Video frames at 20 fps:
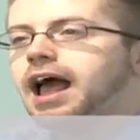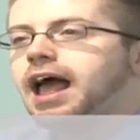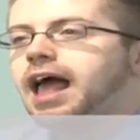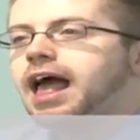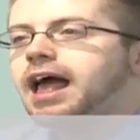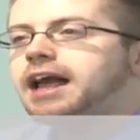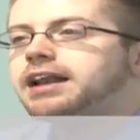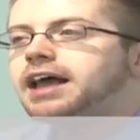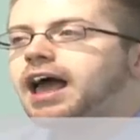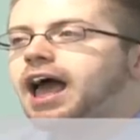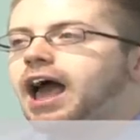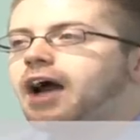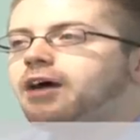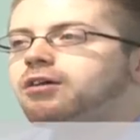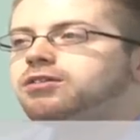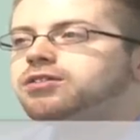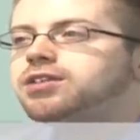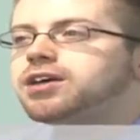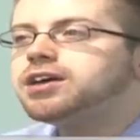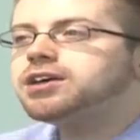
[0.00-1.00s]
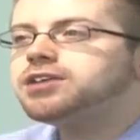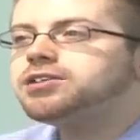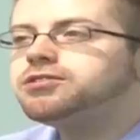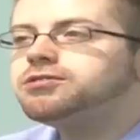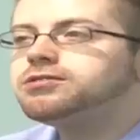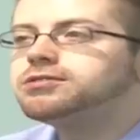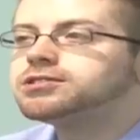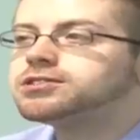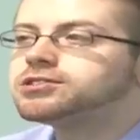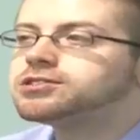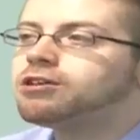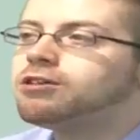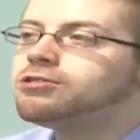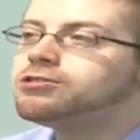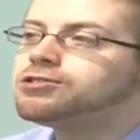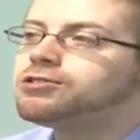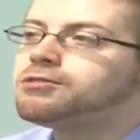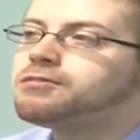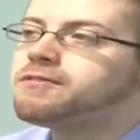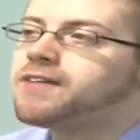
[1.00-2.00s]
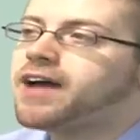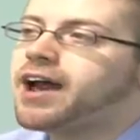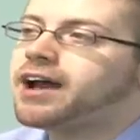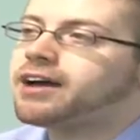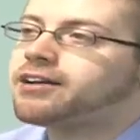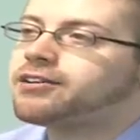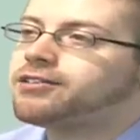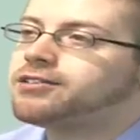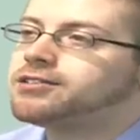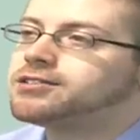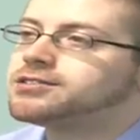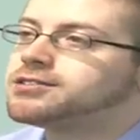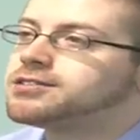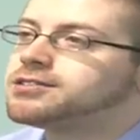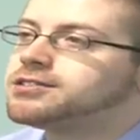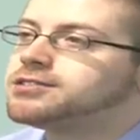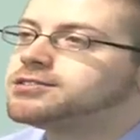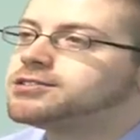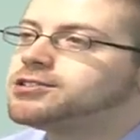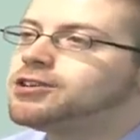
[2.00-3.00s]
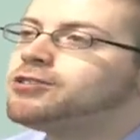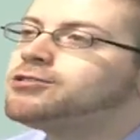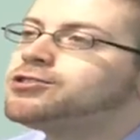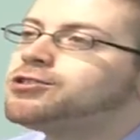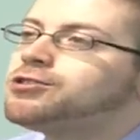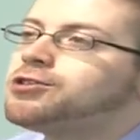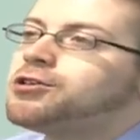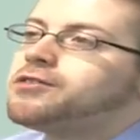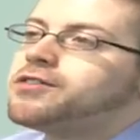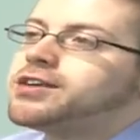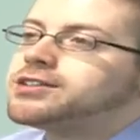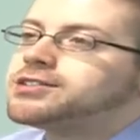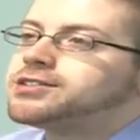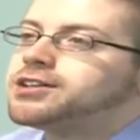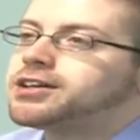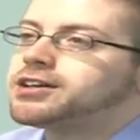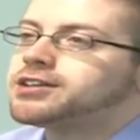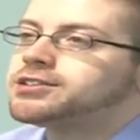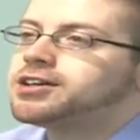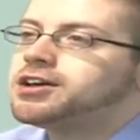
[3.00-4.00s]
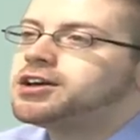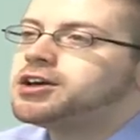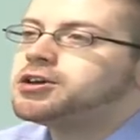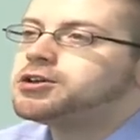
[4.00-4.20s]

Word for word: and how they use social factors, social heuristics,